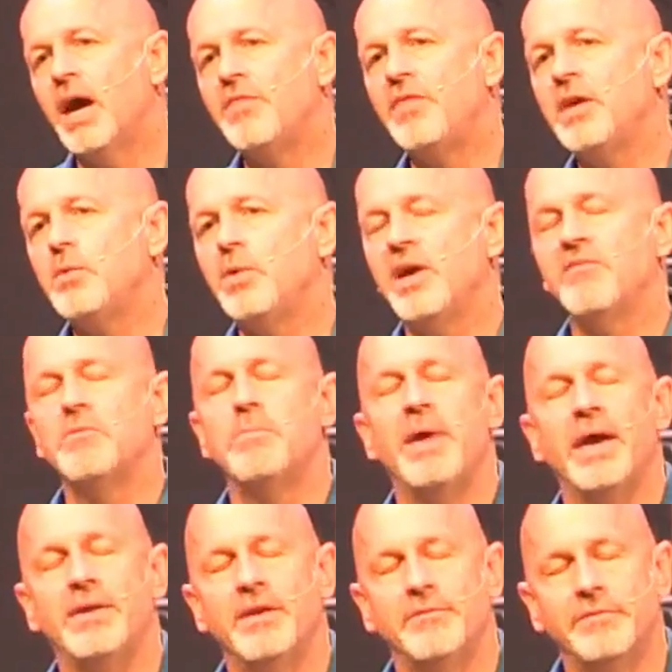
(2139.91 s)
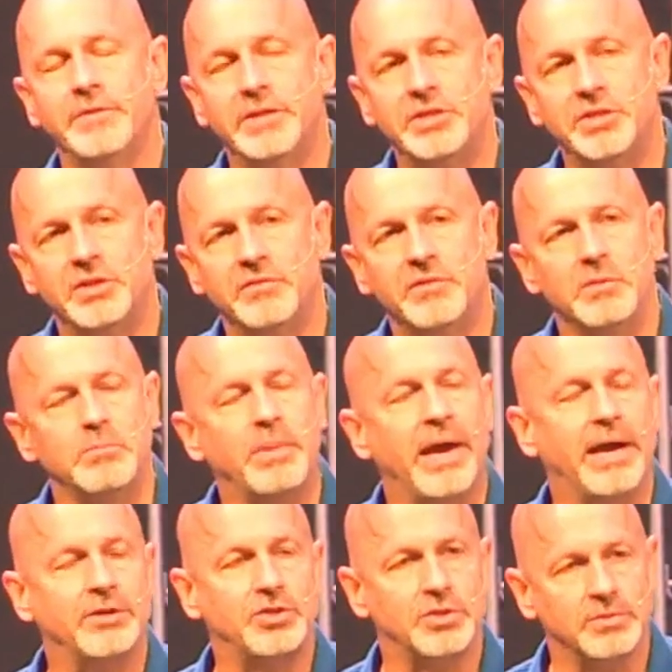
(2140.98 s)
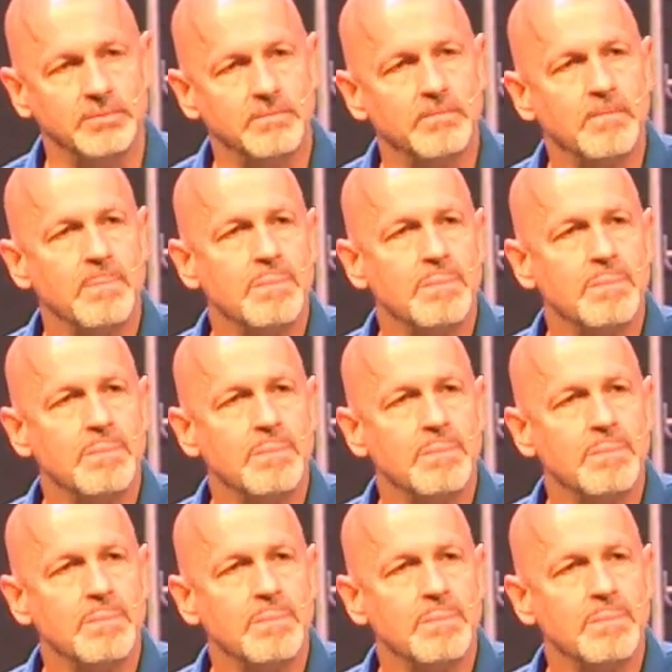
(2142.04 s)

I think we have a bad definition of compassion.